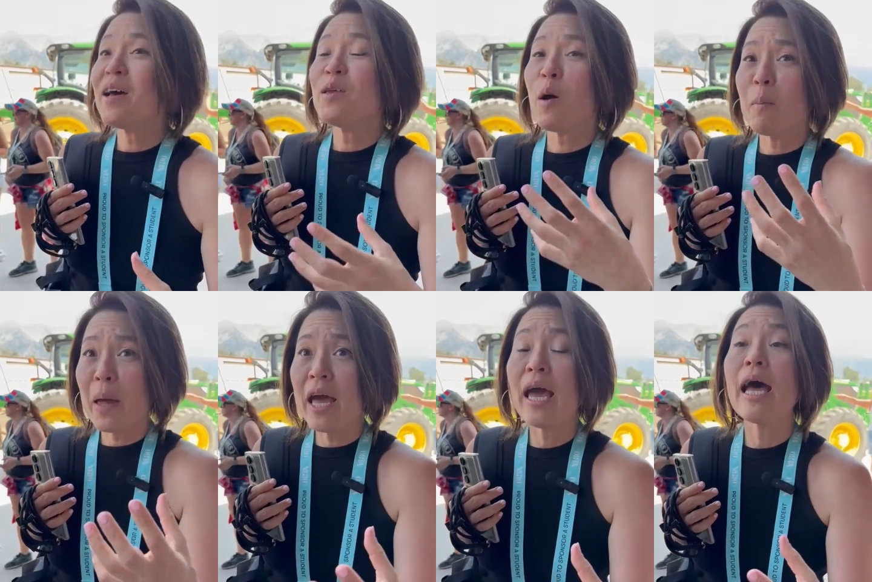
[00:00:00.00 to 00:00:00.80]
you will
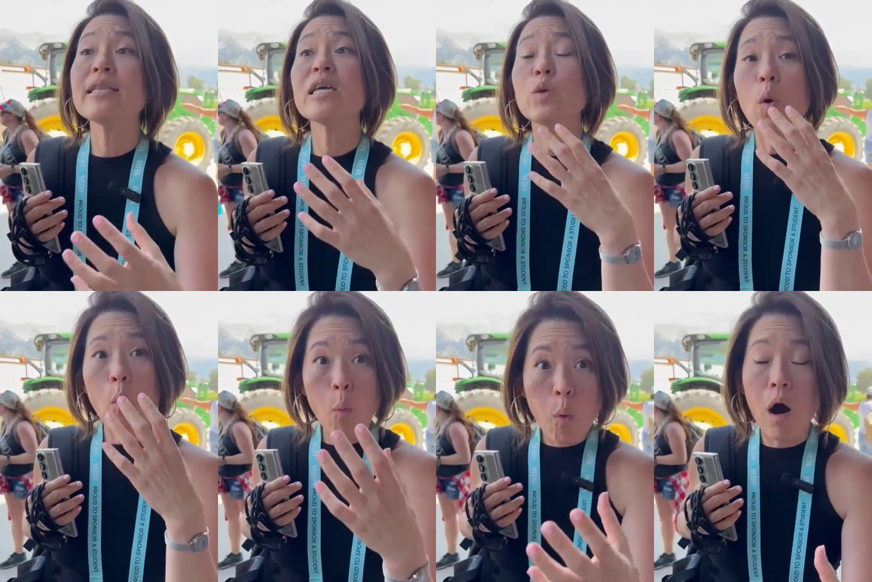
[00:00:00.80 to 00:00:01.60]
pay and then you
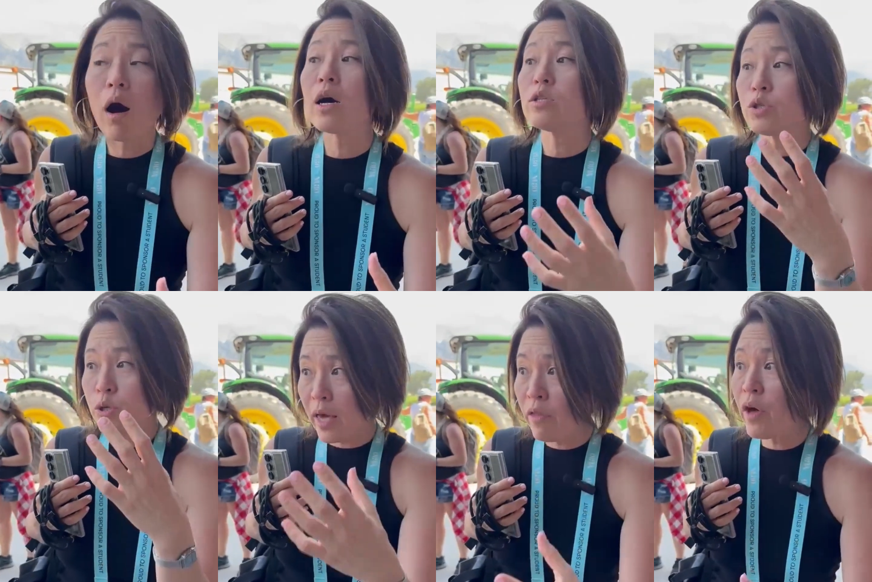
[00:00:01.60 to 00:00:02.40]
will walk
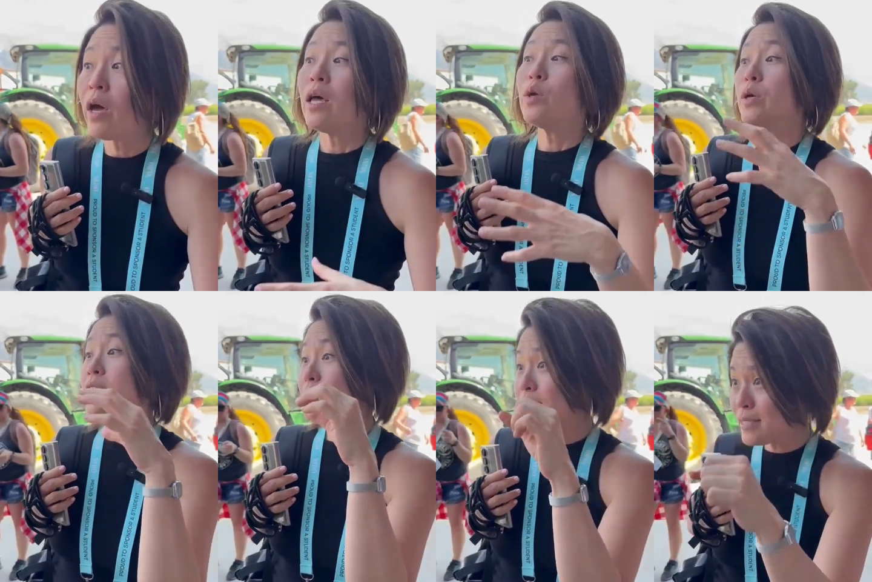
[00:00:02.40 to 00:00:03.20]
together. You
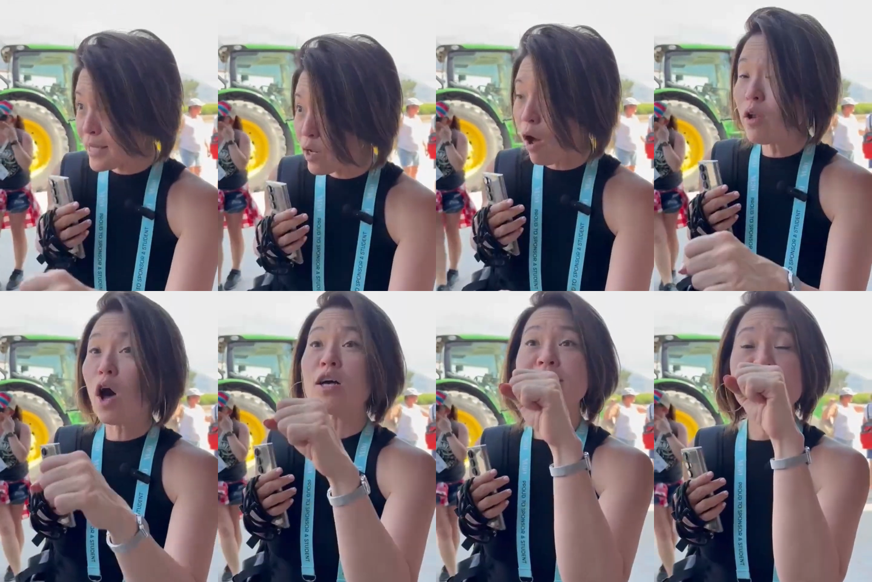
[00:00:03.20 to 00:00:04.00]
either sit on
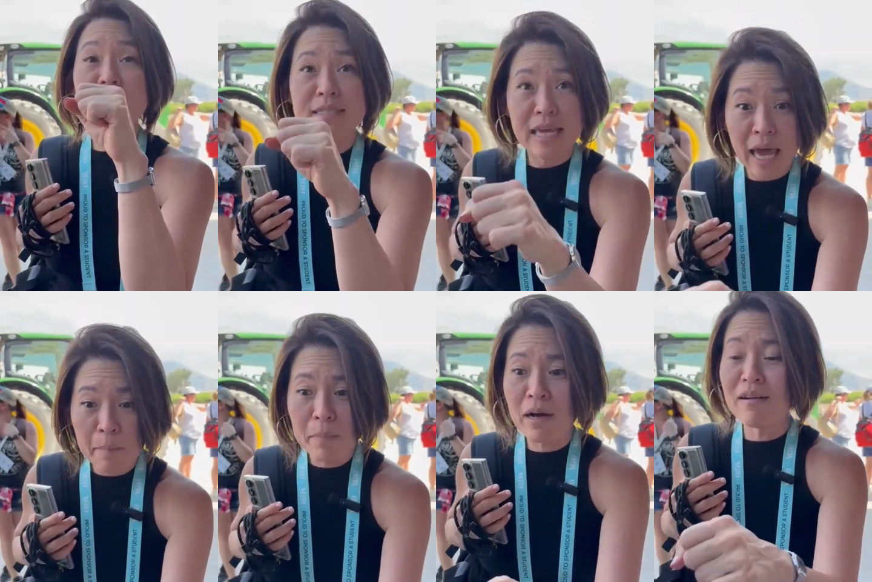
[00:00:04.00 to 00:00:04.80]
horses,
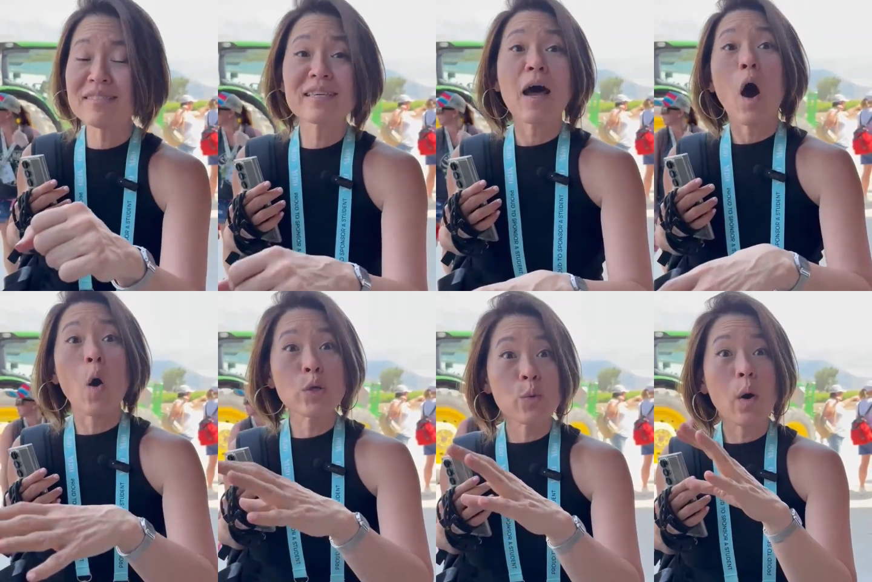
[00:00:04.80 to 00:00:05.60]
camels,
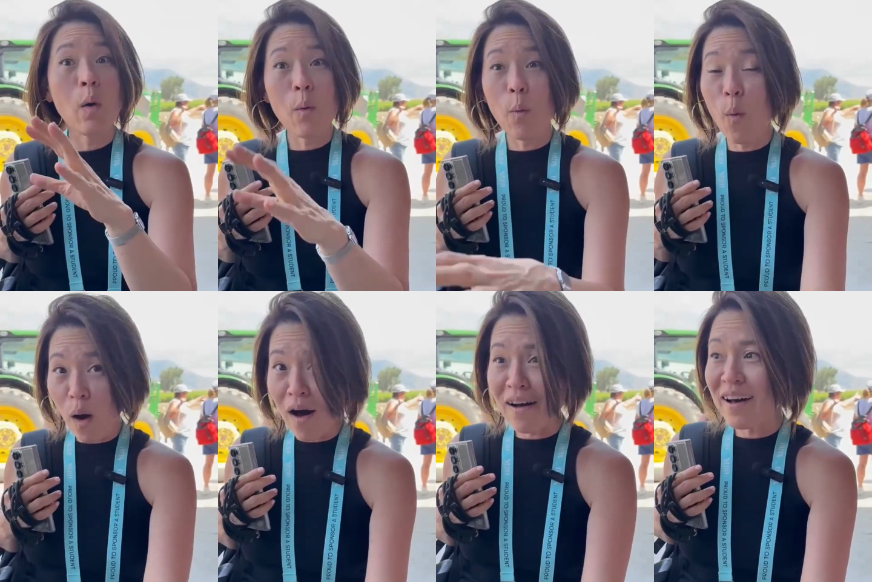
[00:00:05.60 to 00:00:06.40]
or you will
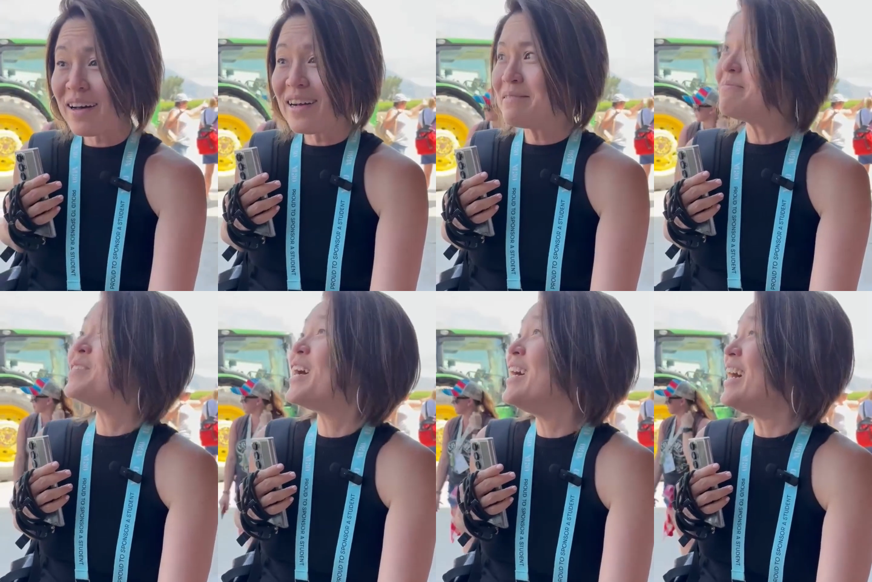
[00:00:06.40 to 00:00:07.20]
walk
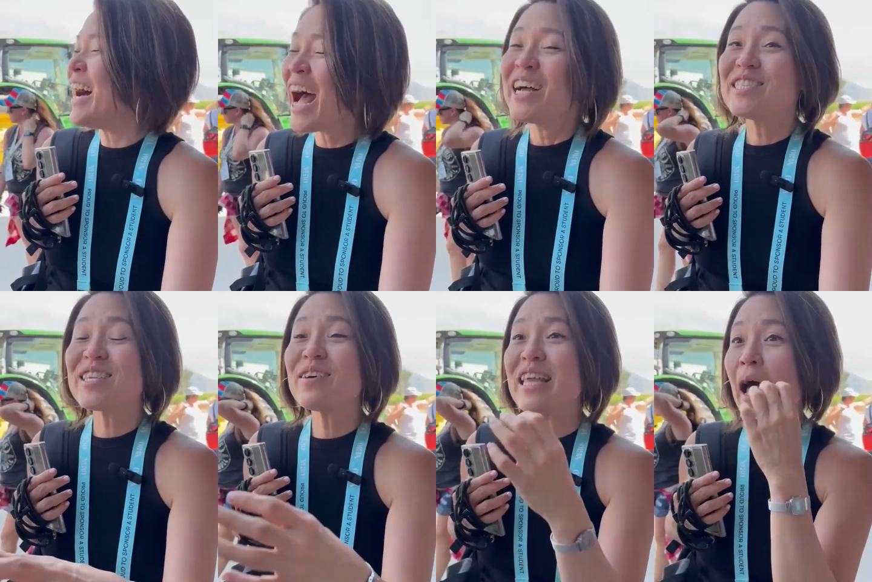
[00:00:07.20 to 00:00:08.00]

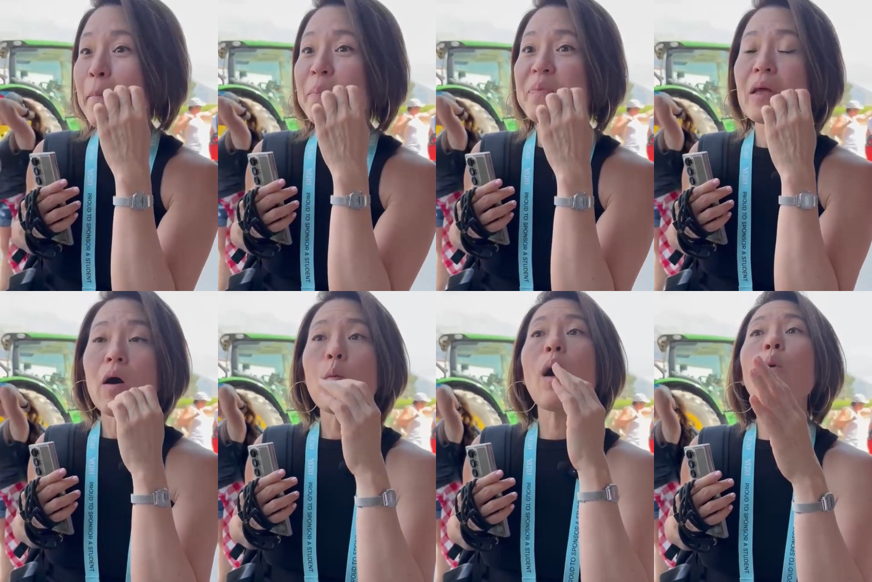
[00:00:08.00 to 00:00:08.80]
so that
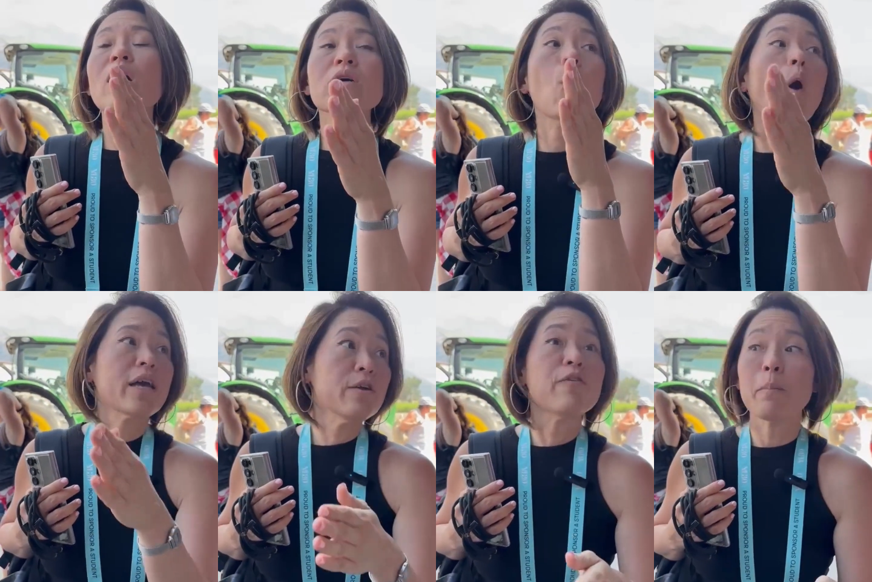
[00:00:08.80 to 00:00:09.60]
we're
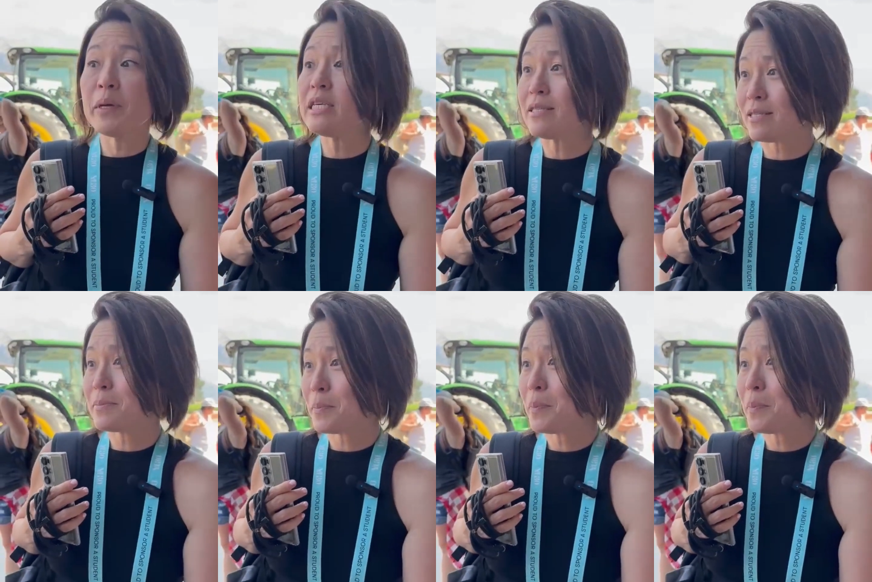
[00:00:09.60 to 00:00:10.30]
walking for peace.